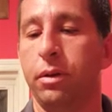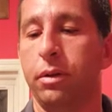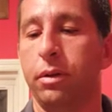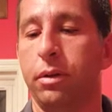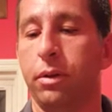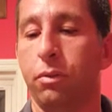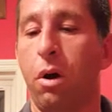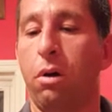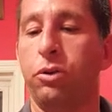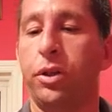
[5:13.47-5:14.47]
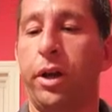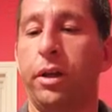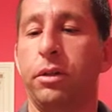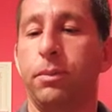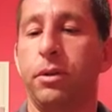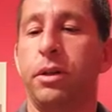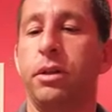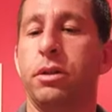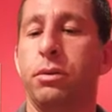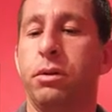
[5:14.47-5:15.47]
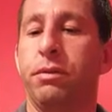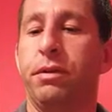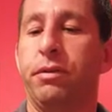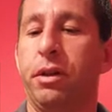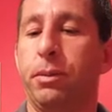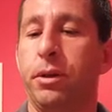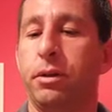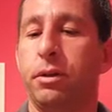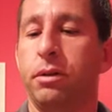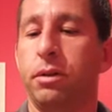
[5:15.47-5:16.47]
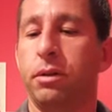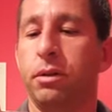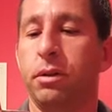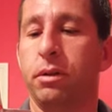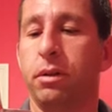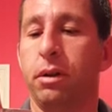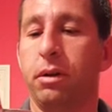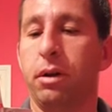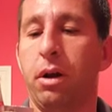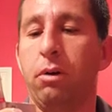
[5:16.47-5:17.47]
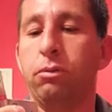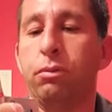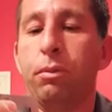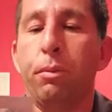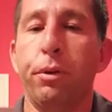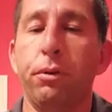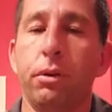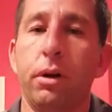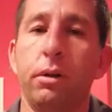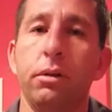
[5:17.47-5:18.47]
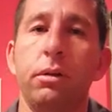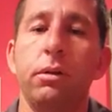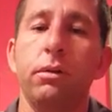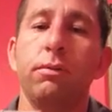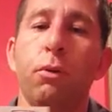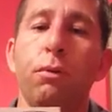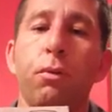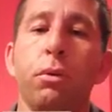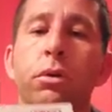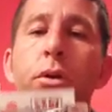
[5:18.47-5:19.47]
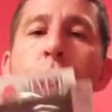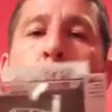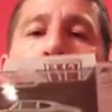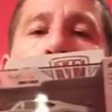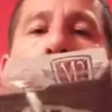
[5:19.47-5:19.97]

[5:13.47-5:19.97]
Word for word: uh, the raw chase, but it's at 250 pieces. The Oldsmobile Cutlass 442.